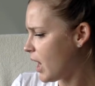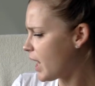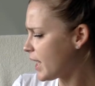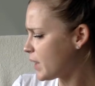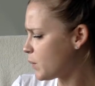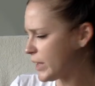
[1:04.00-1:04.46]

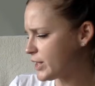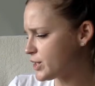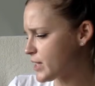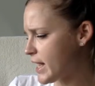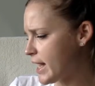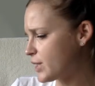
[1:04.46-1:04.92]
I wish
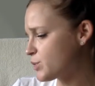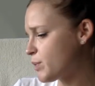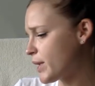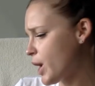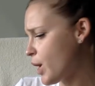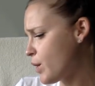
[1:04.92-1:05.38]
to hatch
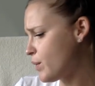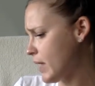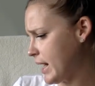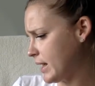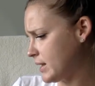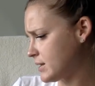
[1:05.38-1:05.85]
my own
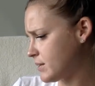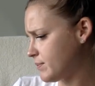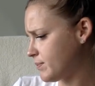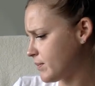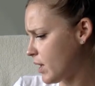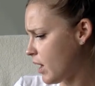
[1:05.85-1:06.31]
eggs.
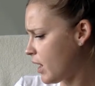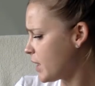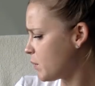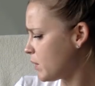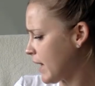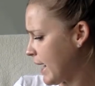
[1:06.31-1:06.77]

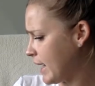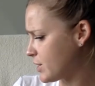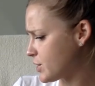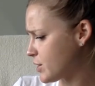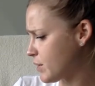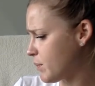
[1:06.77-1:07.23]
I will
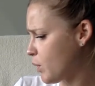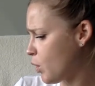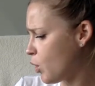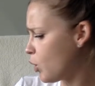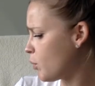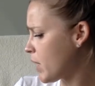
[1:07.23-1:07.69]
hatch them
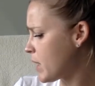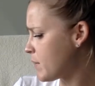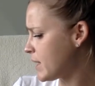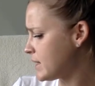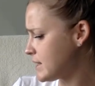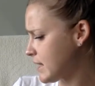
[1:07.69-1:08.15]
all by
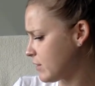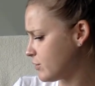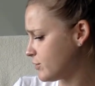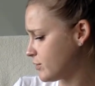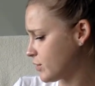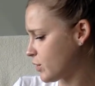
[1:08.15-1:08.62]

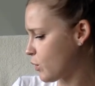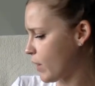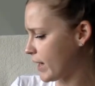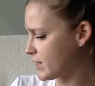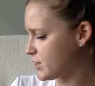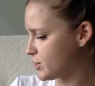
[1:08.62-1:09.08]
myself,
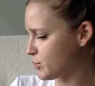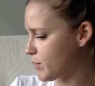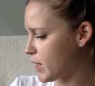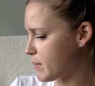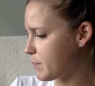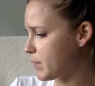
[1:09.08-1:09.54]
quacked
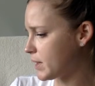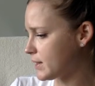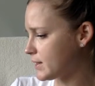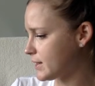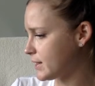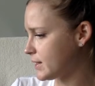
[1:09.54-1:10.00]
Jemima Puddle
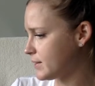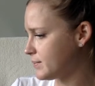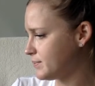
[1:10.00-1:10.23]
Duck.